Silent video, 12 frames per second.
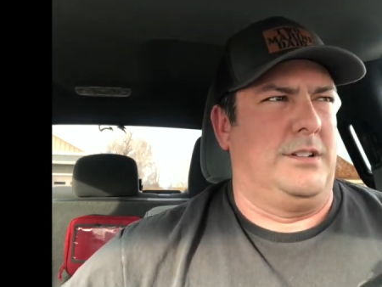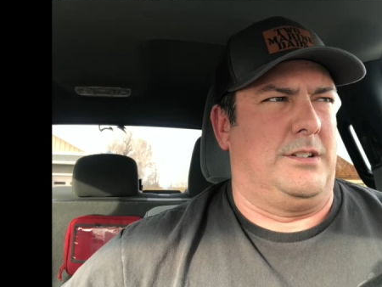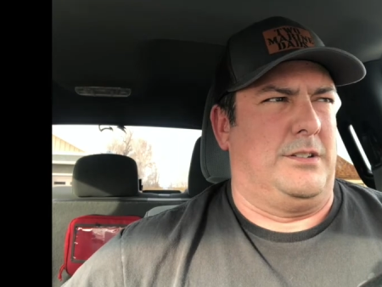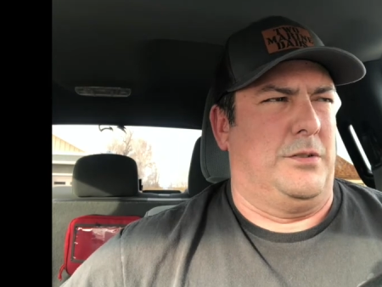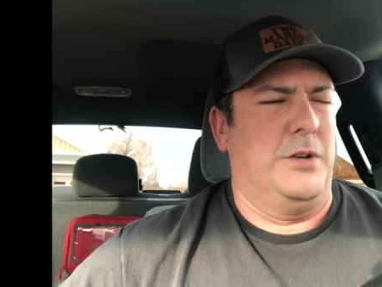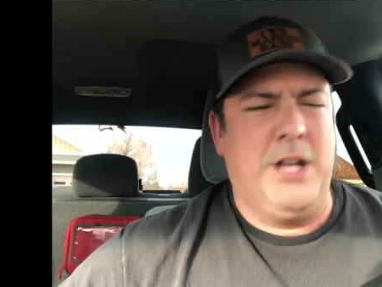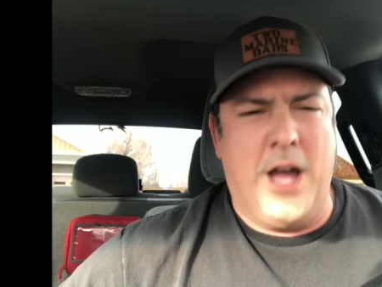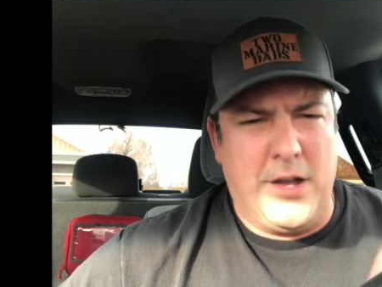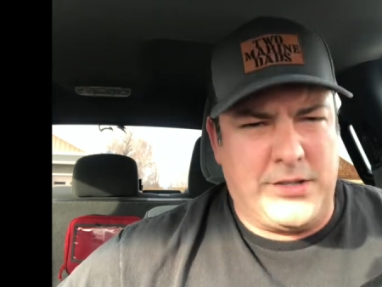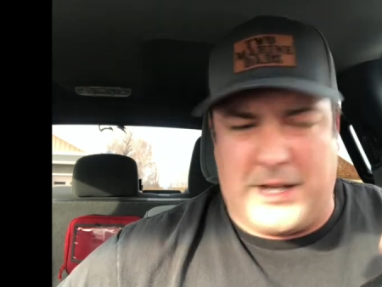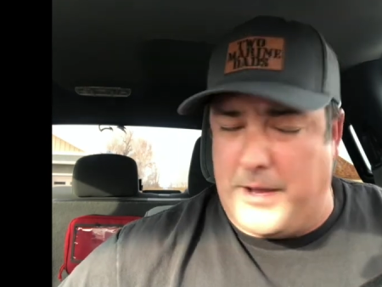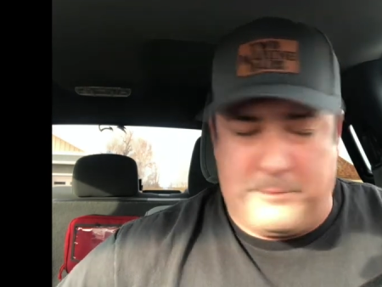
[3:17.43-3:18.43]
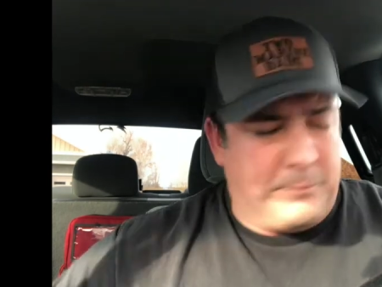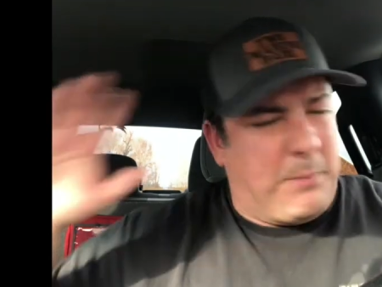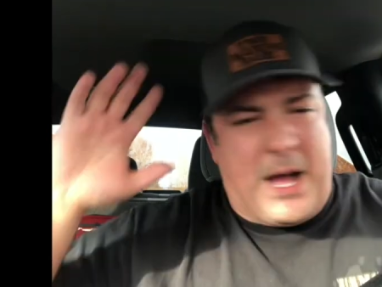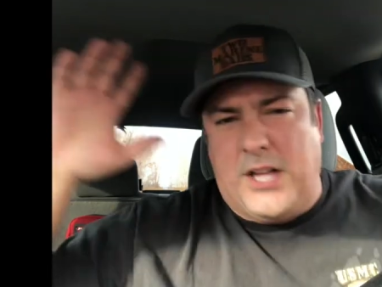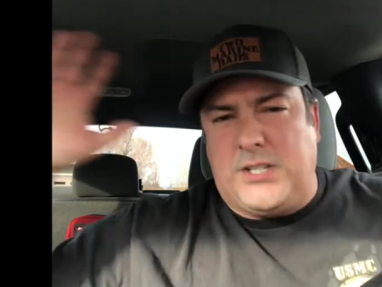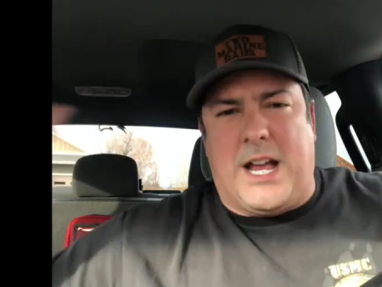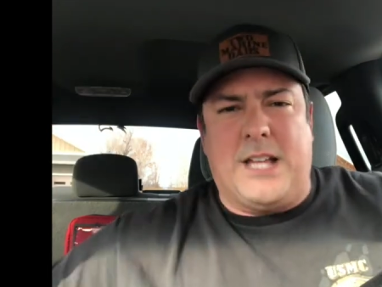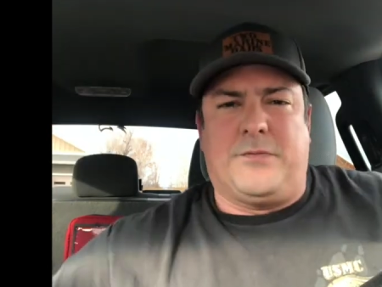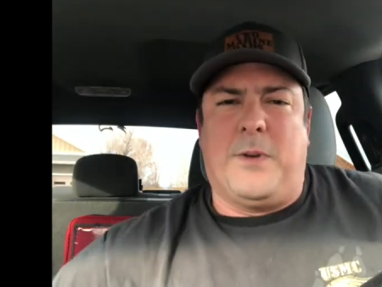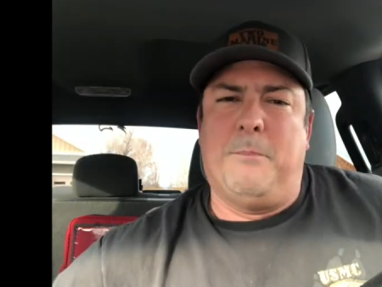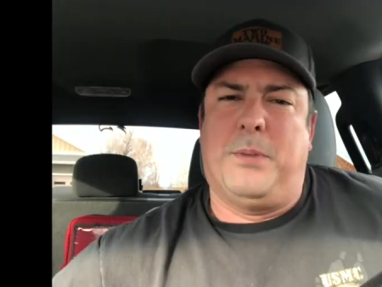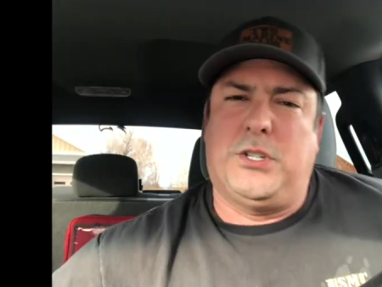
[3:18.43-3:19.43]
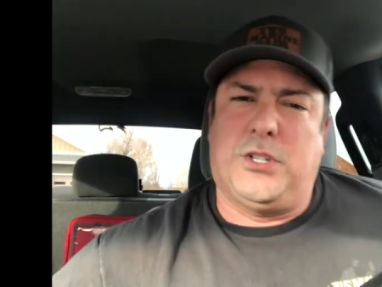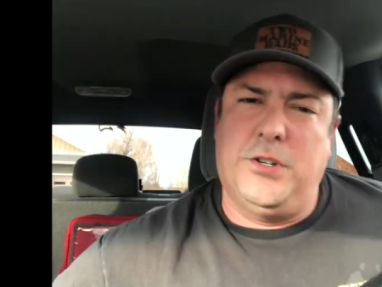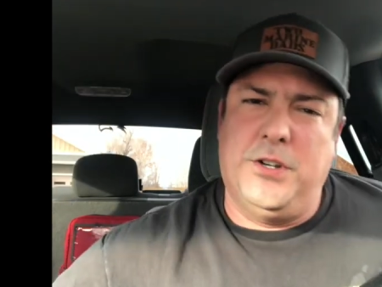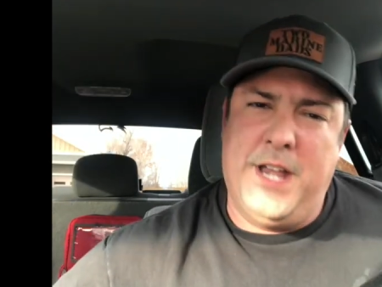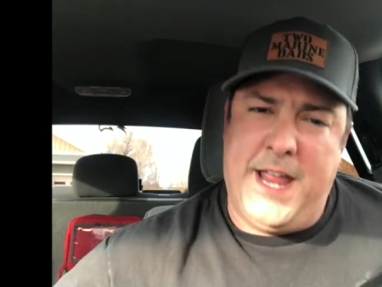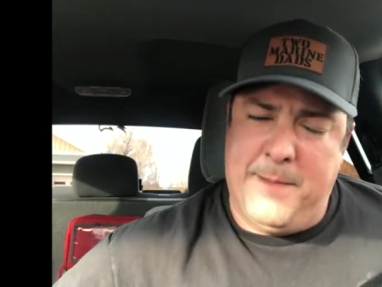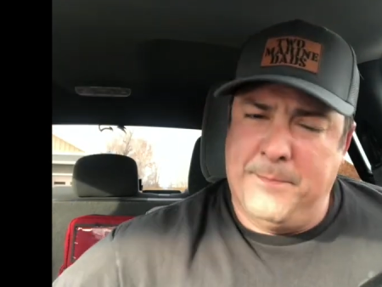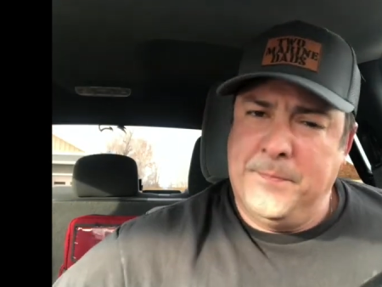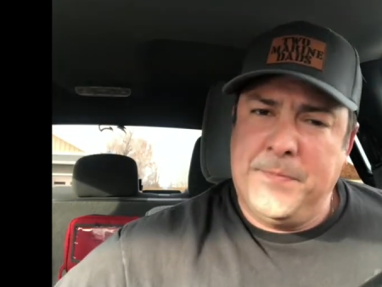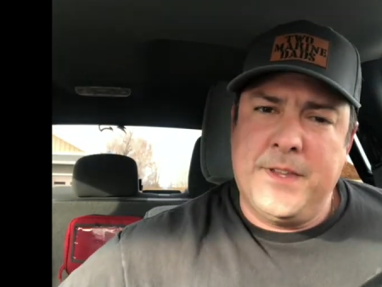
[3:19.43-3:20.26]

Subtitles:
Kious? I apologize if I'm butchering your name.